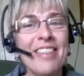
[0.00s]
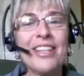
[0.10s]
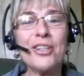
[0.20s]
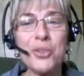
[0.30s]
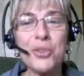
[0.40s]

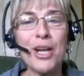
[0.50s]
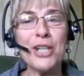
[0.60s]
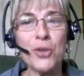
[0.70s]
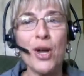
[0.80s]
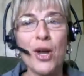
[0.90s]
glitter's where
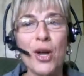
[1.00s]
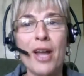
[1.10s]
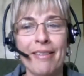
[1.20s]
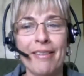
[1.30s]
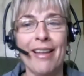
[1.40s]
I draw the
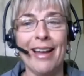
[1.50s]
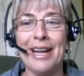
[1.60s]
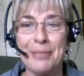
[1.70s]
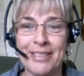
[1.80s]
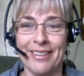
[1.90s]
line.
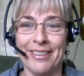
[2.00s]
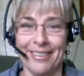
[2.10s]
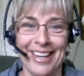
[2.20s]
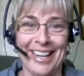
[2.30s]
I'm sorry.